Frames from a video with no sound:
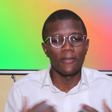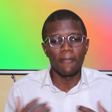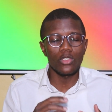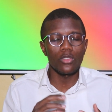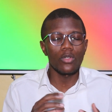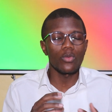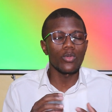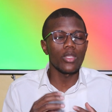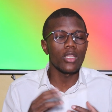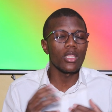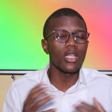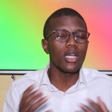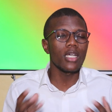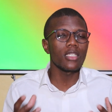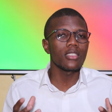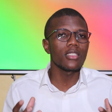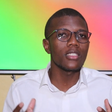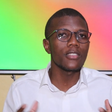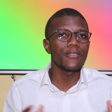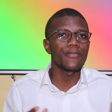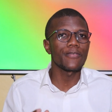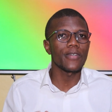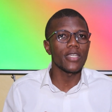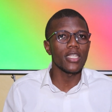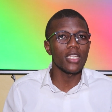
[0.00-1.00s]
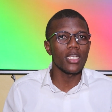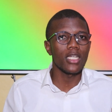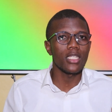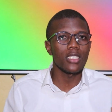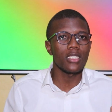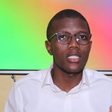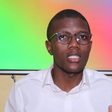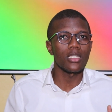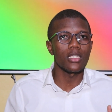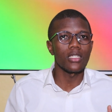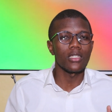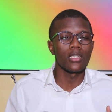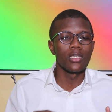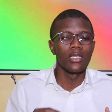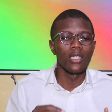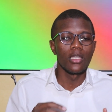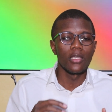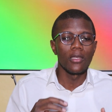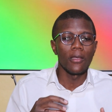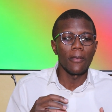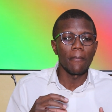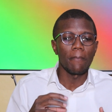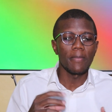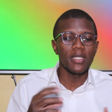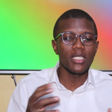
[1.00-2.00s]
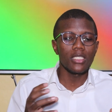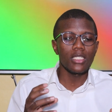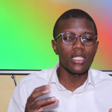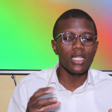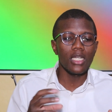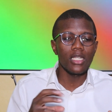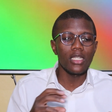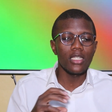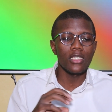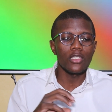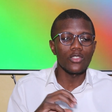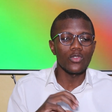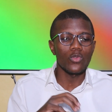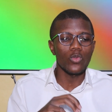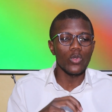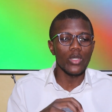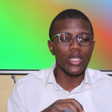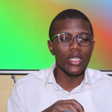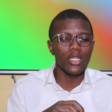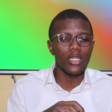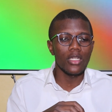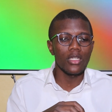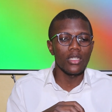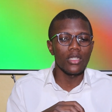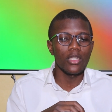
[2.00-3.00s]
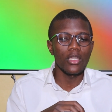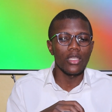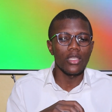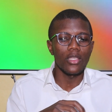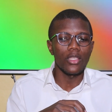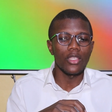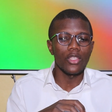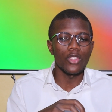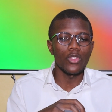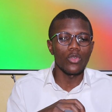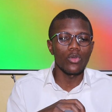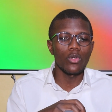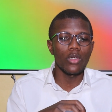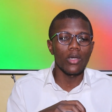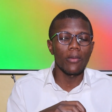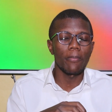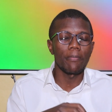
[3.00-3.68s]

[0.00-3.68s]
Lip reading: So with asset financing, basically is when your